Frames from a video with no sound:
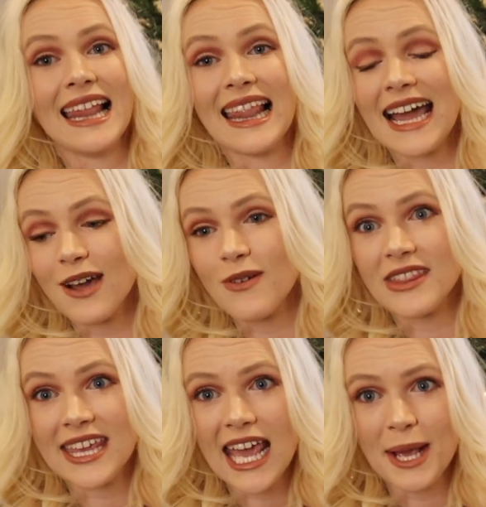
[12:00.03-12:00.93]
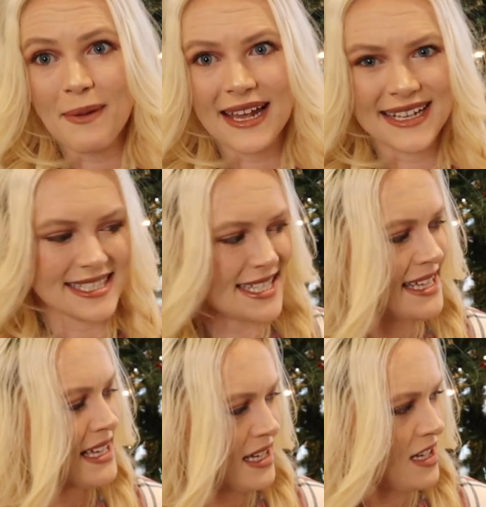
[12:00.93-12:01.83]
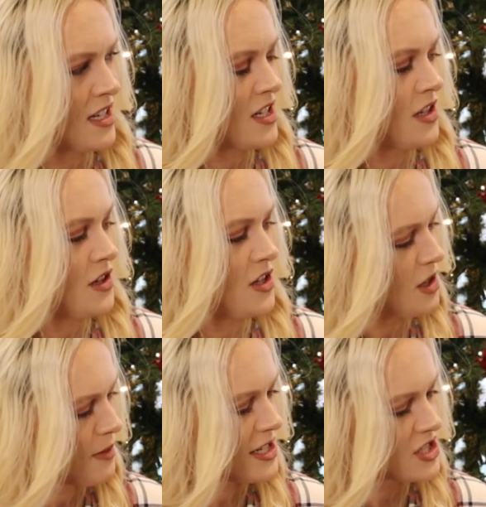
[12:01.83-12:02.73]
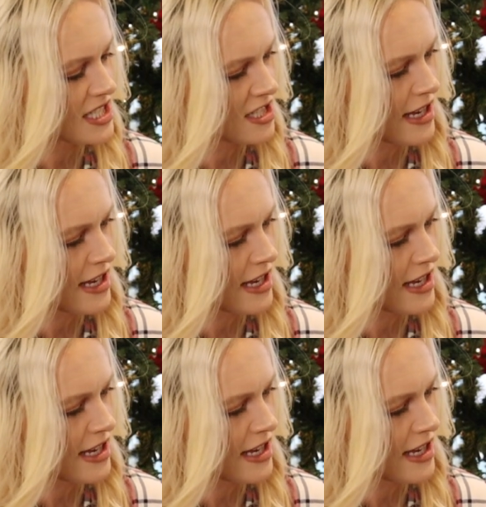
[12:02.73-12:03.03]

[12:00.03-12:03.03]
like with the cake plate, you may just